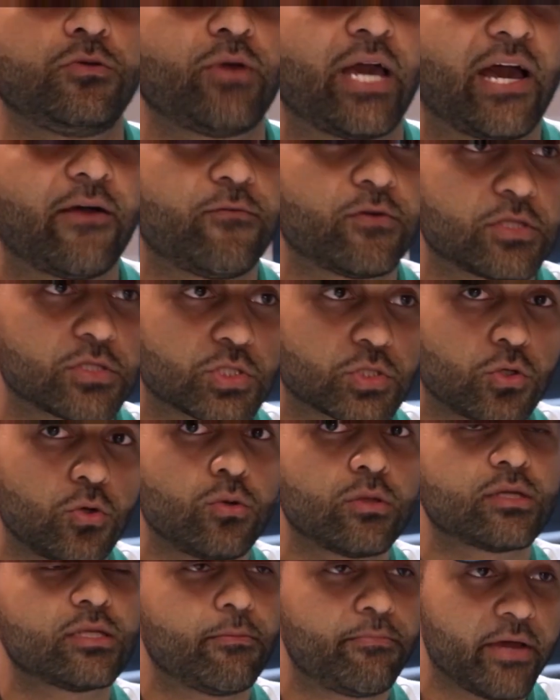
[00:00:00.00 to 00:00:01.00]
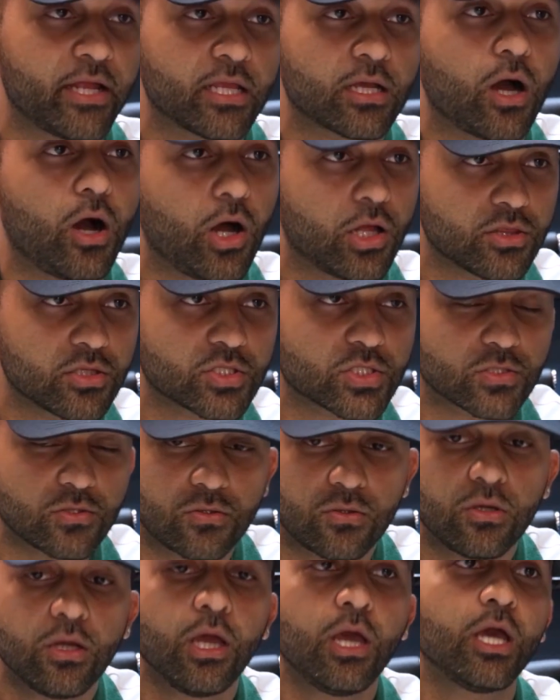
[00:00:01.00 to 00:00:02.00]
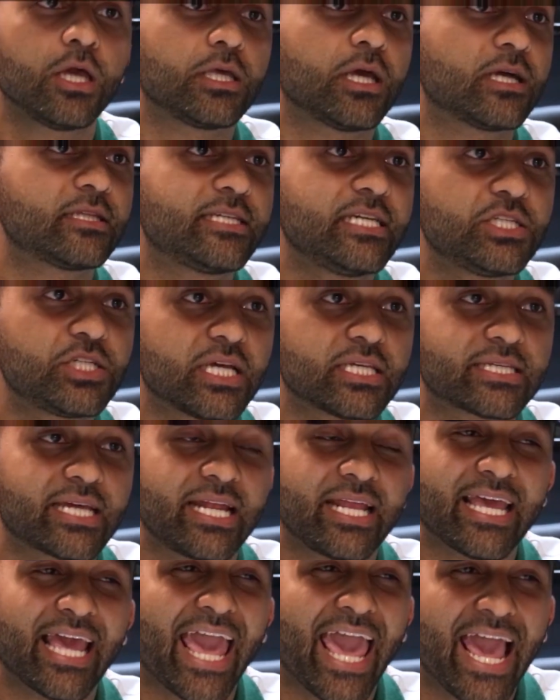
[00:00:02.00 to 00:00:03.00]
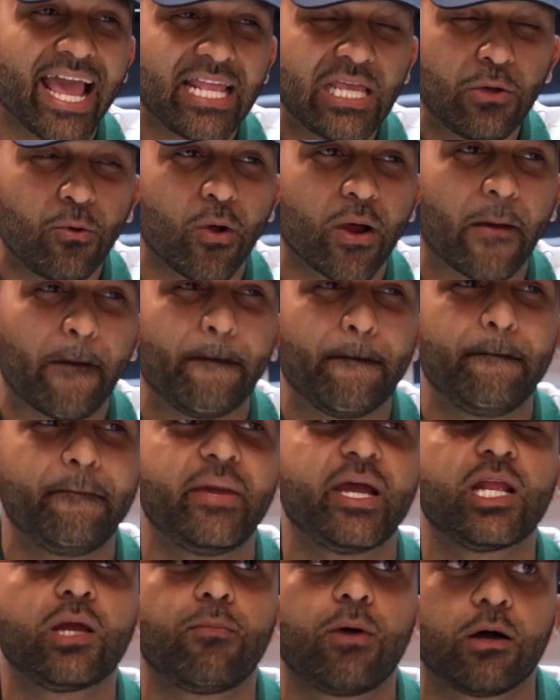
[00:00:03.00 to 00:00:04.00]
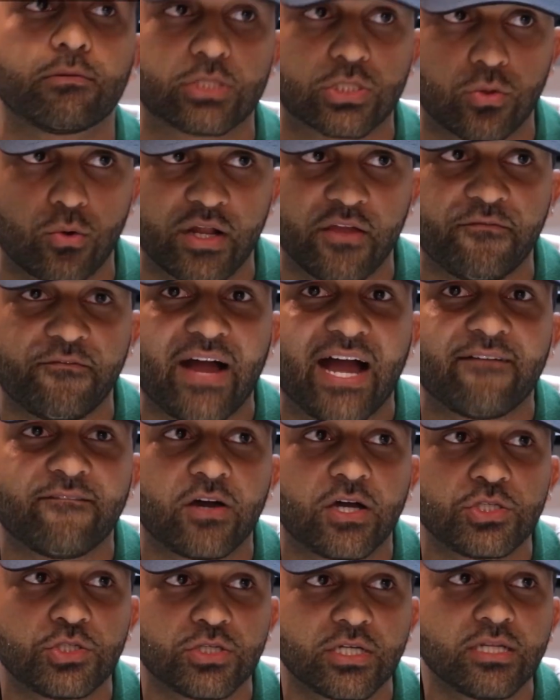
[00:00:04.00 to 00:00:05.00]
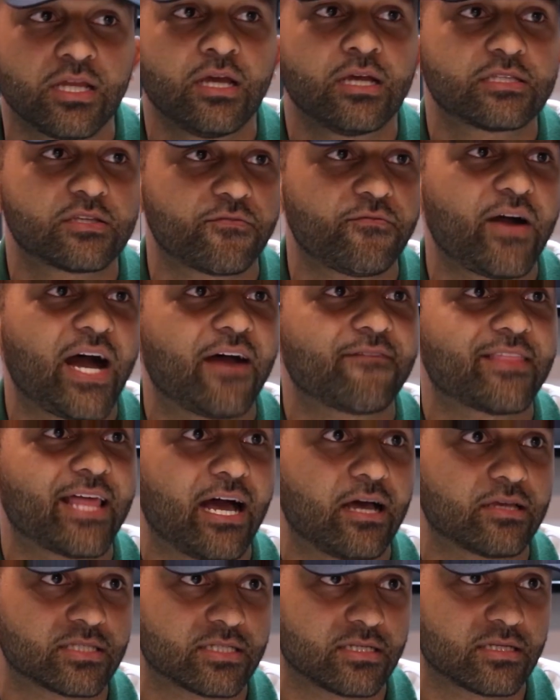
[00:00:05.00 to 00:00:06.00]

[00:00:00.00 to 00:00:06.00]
have with the school and depending on the school, a DJ is getting anywhere minimum 2,500 to 5,000.